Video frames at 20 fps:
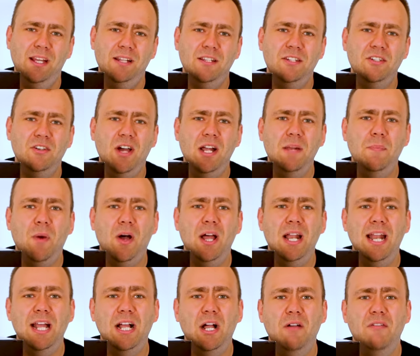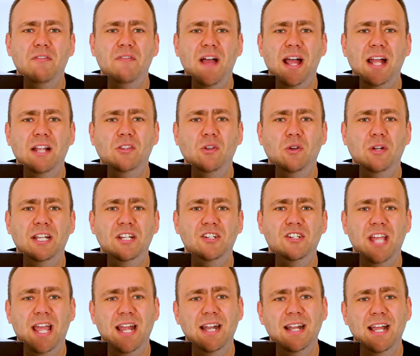Designed by LEGO fan Donny
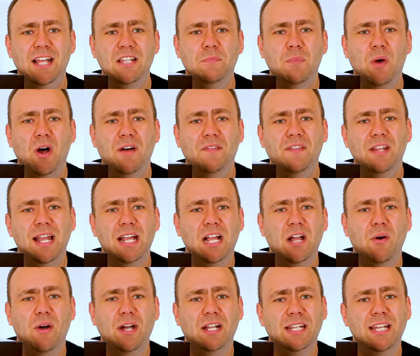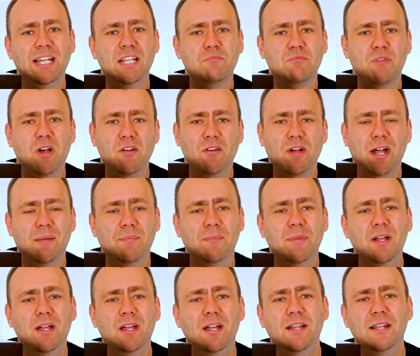Chen as part of the LEGO Ideas programme,
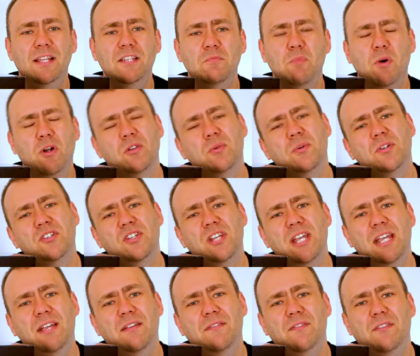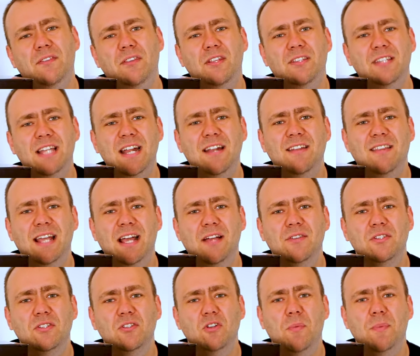this model achieved the
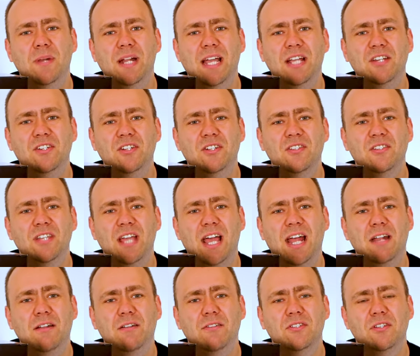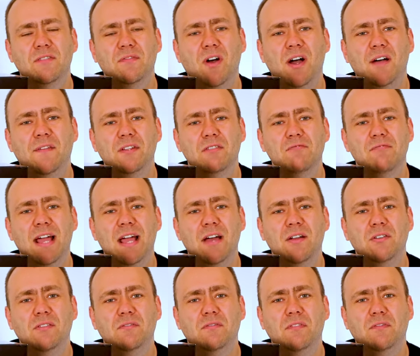10,000 nominations and survived a
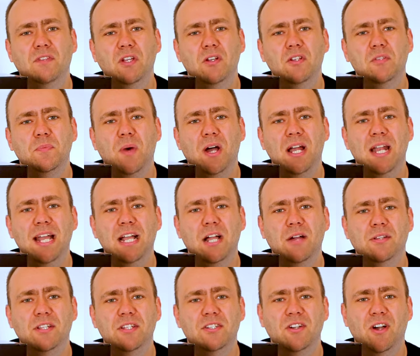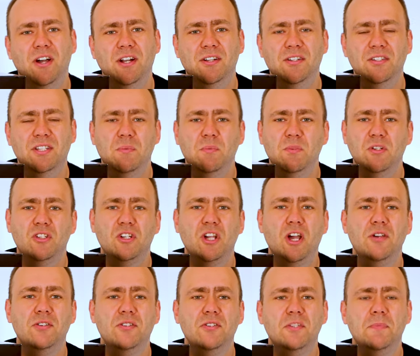round of reviews by LEGO designers and was
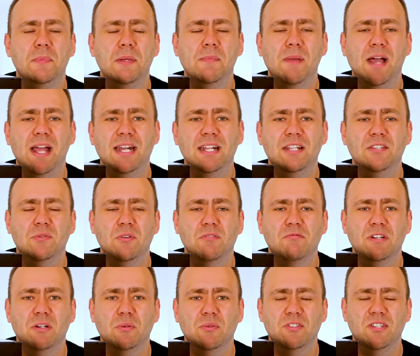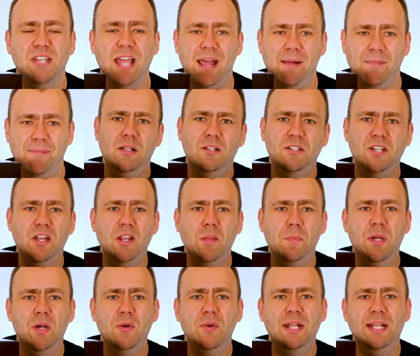chosen to be made into a real set. So the
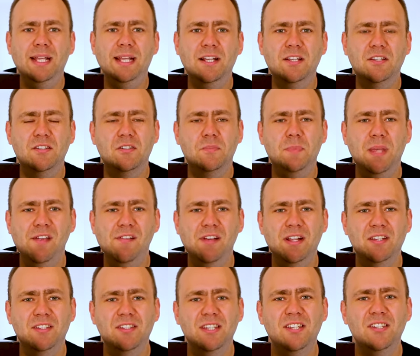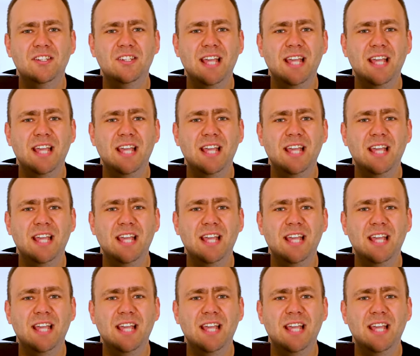building experience, this